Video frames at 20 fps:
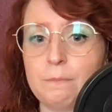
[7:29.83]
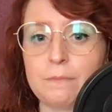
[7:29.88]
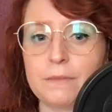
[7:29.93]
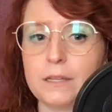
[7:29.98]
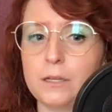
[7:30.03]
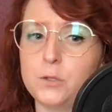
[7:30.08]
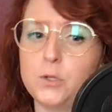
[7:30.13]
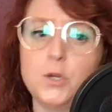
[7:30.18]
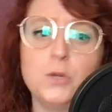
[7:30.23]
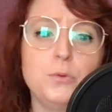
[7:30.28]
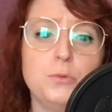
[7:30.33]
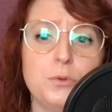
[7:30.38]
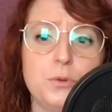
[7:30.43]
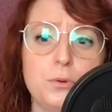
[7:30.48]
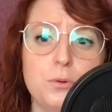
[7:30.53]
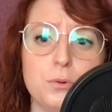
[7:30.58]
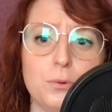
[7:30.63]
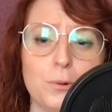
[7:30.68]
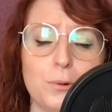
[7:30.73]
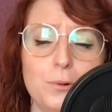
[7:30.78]
And who
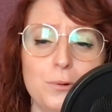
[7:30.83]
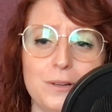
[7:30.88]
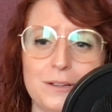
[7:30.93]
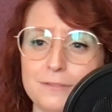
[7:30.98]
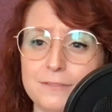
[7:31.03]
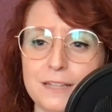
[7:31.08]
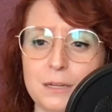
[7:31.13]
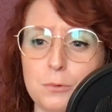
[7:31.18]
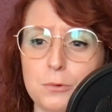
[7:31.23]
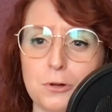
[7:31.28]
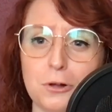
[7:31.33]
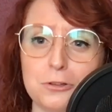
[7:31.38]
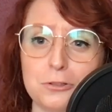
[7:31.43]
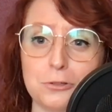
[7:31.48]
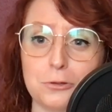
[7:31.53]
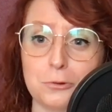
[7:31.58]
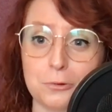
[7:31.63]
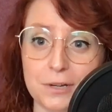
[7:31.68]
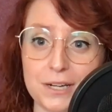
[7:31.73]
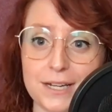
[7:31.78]
knew if they would all
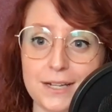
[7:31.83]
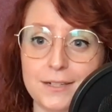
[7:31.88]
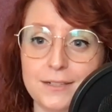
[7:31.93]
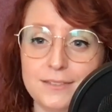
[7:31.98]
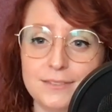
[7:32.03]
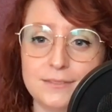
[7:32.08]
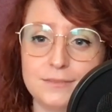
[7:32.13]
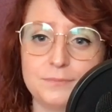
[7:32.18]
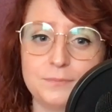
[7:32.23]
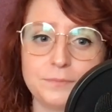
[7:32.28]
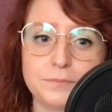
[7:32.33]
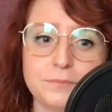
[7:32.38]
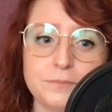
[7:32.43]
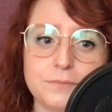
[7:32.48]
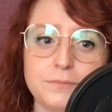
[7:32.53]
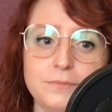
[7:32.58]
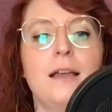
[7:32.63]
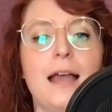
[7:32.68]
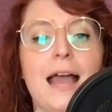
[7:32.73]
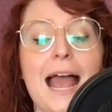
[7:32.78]
agree?
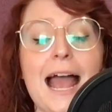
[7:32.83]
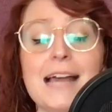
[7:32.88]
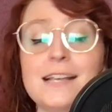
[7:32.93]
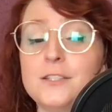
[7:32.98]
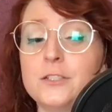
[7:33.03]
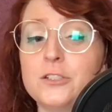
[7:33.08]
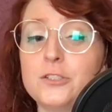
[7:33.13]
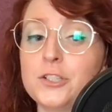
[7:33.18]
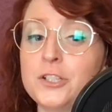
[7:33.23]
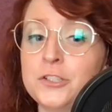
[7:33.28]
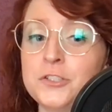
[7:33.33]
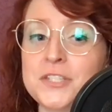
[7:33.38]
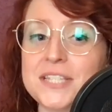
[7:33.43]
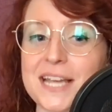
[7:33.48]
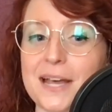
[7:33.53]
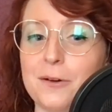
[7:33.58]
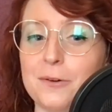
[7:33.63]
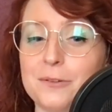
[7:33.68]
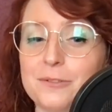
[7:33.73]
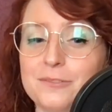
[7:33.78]
As it turns
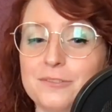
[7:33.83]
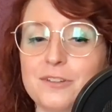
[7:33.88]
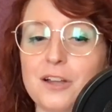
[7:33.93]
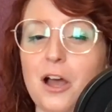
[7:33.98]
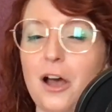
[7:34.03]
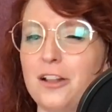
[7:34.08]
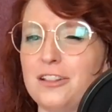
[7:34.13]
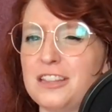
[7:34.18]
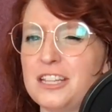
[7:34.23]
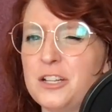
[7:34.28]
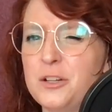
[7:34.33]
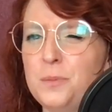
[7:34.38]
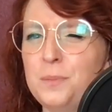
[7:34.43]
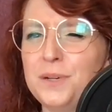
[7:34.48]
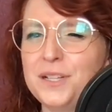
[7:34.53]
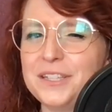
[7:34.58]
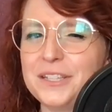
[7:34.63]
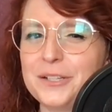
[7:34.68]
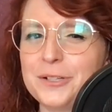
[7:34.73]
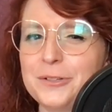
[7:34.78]
out, a little
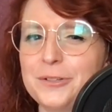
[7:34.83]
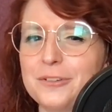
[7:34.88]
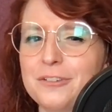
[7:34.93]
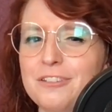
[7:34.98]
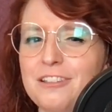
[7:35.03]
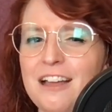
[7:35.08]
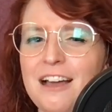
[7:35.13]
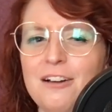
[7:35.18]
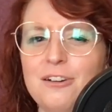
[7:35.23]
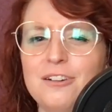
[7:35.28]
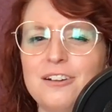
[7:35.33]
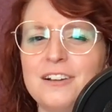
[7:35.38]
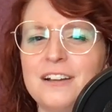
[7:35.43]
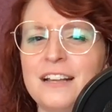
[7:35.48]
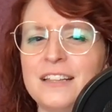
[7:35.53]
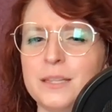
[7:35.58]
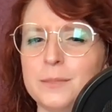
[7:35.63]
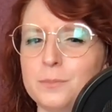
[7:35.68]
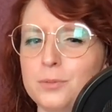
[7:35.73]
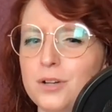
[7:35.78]
political clout
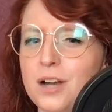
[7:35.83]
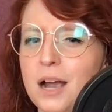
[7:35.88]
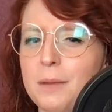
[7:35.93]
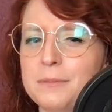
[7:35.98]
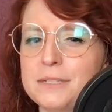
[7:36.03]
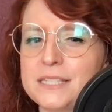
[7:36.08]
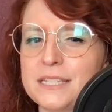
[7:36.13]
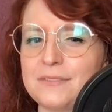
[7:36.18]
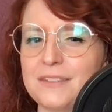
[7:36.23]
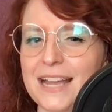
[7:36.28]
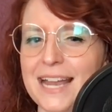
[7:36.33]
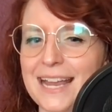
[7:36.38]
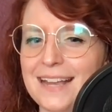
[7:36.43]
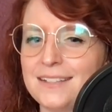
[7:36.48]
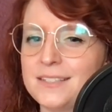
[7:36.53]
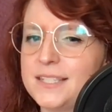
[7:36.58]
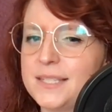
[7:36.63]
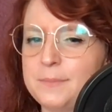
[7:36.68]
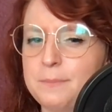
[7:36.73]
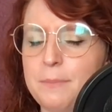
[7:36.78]
and the promise of a
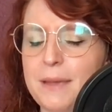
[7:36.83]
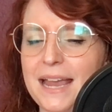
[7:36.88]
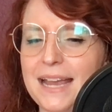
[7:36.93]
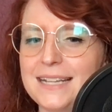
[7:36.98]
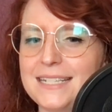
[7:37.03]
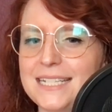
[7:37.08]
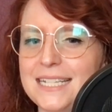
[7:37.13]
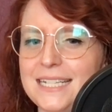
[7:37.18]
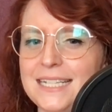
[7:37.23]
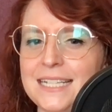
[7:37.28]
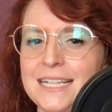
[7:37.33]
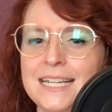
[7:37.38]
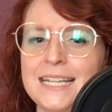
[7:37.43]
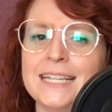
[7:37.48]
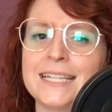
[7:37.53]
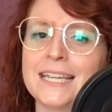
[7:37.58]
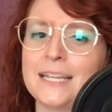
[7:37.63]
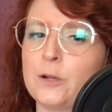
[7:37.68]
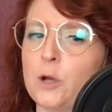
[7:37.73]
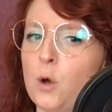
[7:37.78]
handsome payday
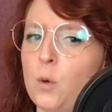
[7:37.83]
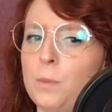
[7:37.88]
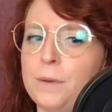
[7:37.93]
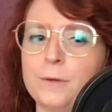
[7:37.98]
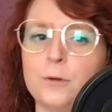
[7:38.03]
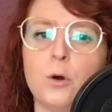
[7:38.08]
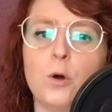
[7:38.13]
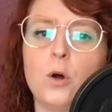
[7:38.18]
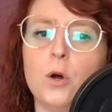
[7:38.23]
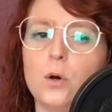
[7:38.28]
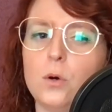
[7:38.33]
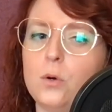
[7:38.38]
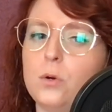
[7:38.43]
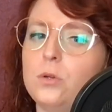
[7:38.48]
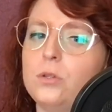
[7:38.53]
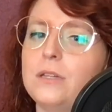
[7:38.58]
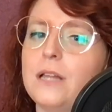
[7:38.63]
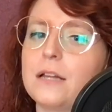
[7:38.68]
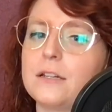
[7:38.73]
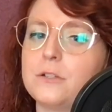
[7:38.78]
can open a whole
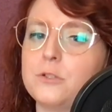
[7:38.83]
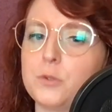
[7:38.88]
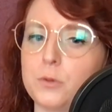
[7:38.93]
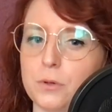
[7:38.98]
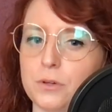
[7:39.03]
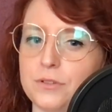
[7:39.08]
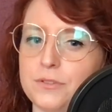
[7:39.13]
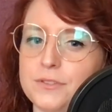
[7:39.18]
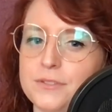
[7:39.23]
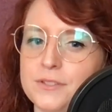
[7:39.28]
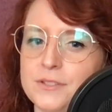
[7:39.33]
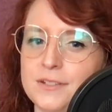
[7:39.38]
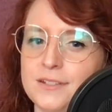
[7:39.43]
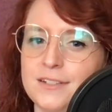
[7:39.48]
lot of doors.